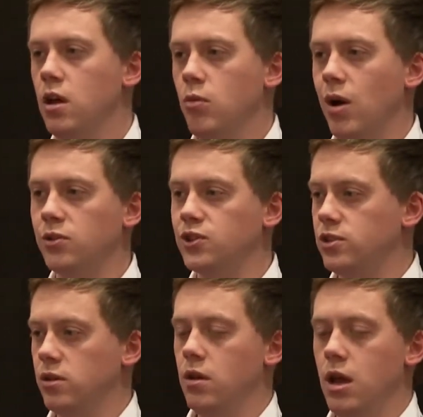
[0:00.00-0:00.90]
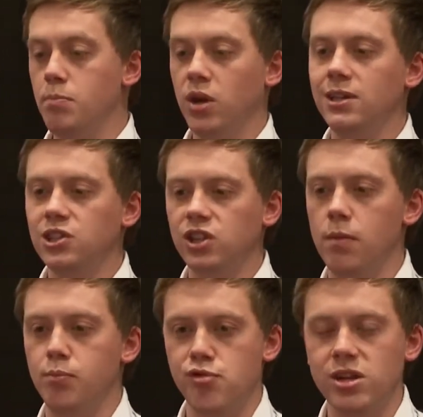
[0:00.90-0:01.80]
whilst in places
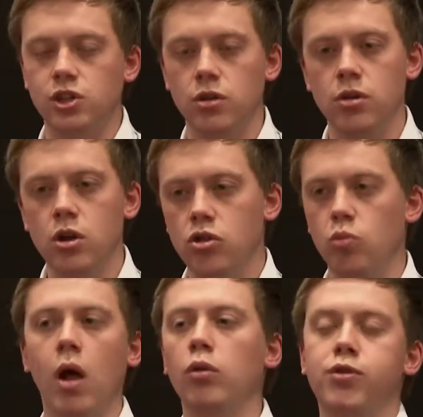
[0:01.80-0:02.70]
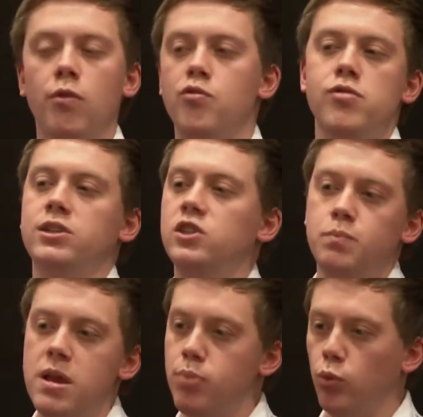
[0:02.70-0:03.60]
like Britain, the wealth of the richest
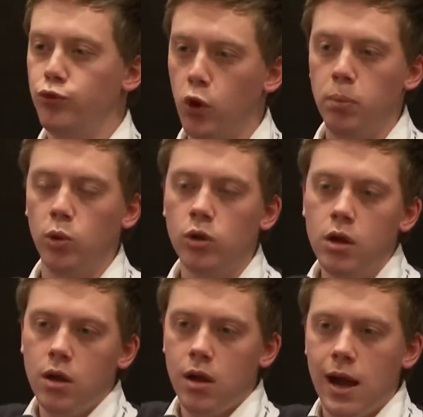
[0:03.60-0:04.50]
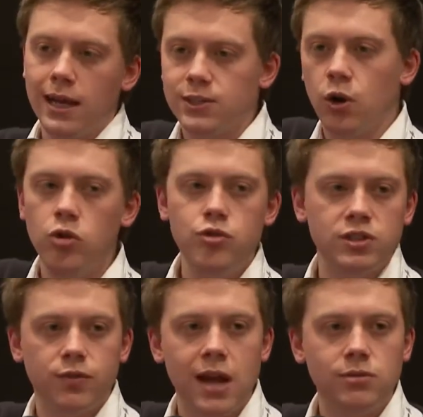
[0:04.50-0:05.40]
people double as hundreds
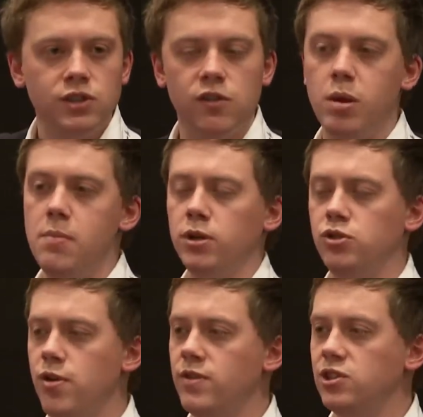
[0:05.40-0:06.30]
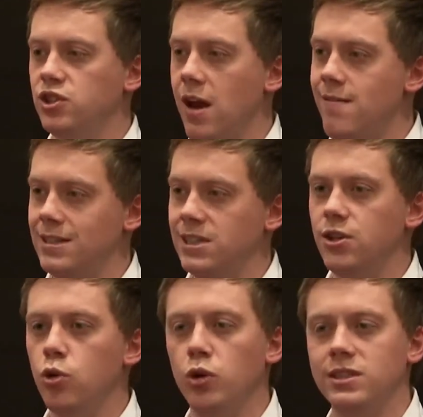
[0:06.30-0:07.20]
of thousands of people are driven to charities
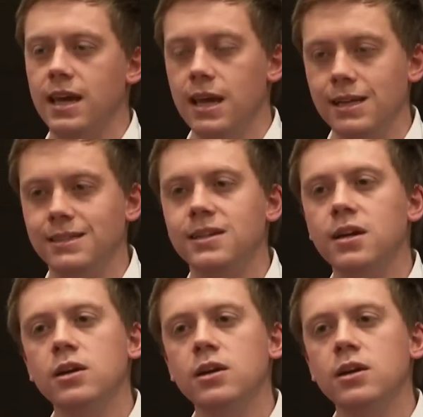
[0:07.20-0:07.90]
in order to eat.